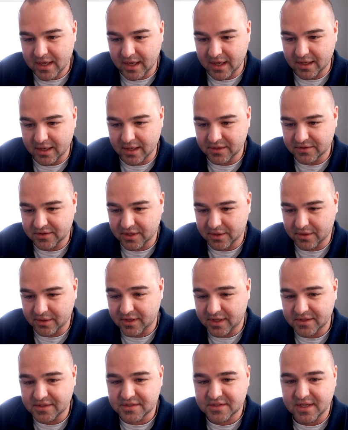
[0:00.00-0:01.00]
And he said,
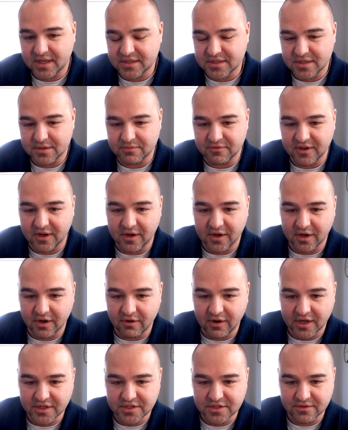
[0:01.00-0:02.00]
let's set some very
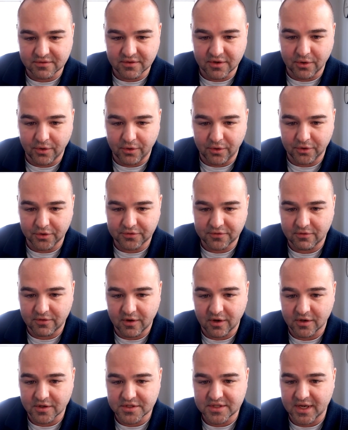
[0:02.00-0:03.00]
aggressive goals for
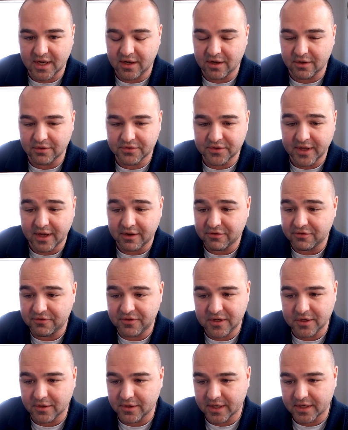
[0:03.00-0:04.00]
ourselves that
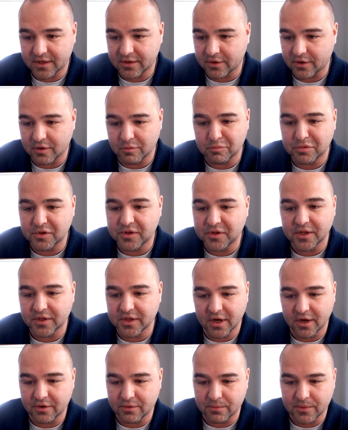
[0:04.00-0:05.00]
feel like they're completely
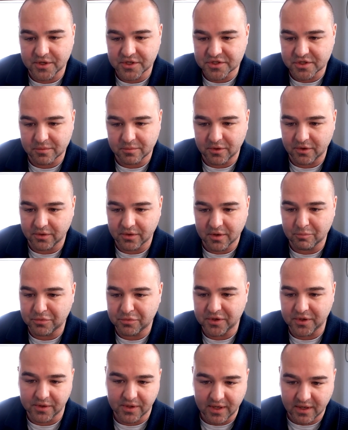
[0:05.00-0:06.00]
unreasonable,
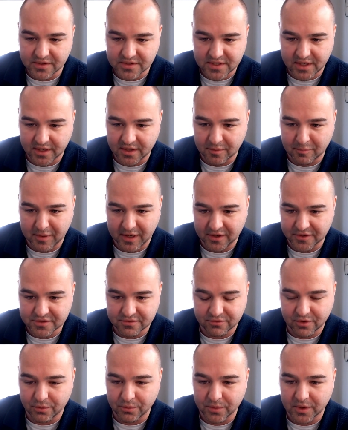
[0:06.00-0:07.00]
completely outside the bounds
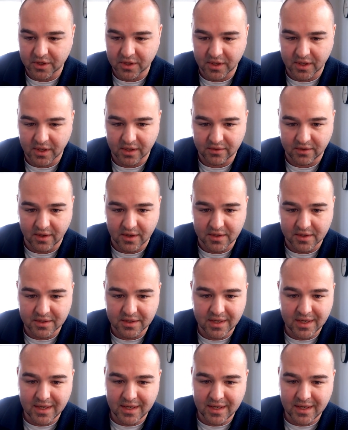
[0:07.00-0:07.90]
of what we could get done.